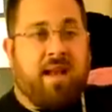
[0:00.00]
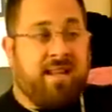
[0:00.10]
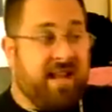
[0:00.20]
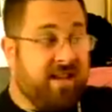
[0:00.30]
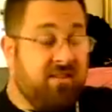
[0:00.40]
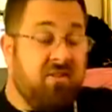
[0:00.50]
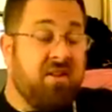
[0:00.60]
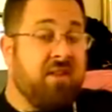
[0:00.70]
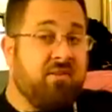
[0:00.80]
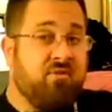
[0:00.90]
and get into
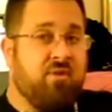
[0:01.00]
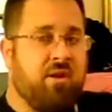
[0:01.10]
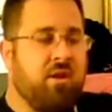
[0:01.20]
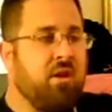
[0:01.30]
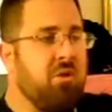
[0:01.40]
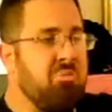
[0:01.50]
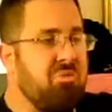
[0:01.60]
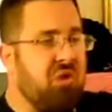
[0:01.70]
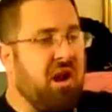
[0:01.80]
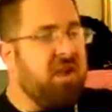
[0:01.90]
the industry,
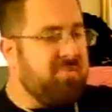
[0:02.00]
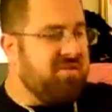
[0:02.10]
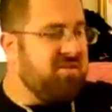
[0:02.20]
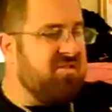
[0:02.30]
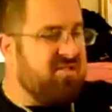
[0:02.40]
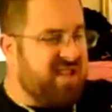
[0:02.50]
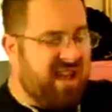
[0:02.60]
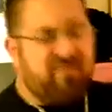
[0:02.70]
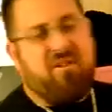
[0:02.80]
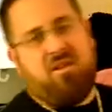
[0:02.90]
Prime is
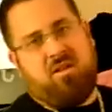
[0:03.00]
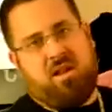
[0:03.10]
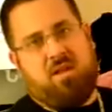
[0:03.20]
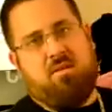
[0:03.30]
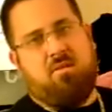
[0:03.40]
definitely